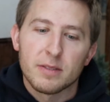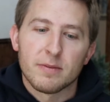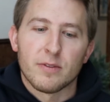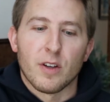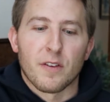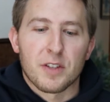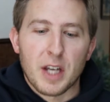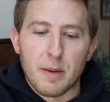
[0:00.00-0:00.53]
if
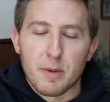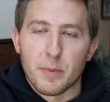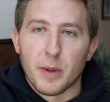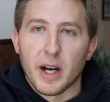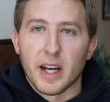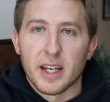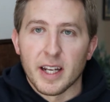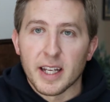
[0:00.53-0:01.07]
you have the time to
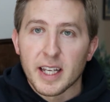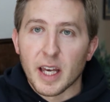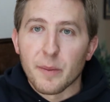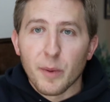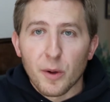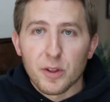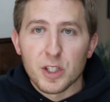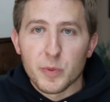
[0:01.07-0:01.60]
buy it. Again,
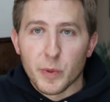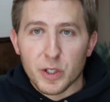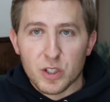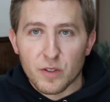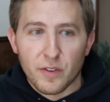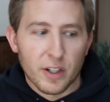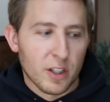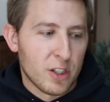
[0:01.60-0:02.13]
both these books
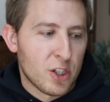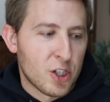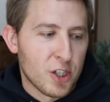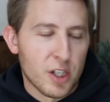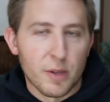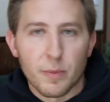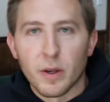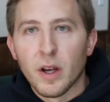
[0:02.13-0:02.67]
are fairly
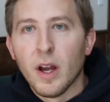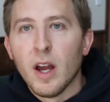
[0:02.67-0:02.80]
cheap.